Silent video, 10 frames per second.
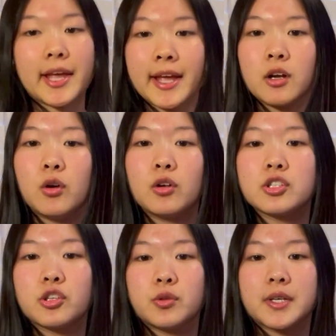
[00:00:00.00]
angle
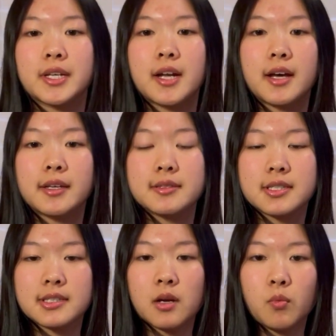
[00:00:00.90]
so you can
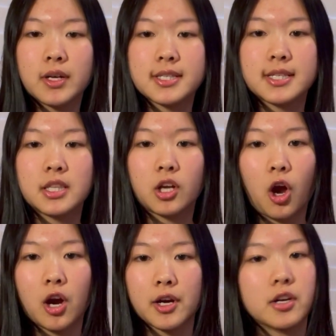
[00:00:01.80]
somewhat see the
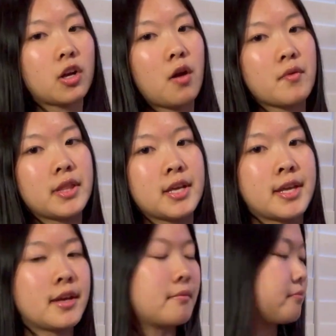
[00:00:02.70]
cart, not really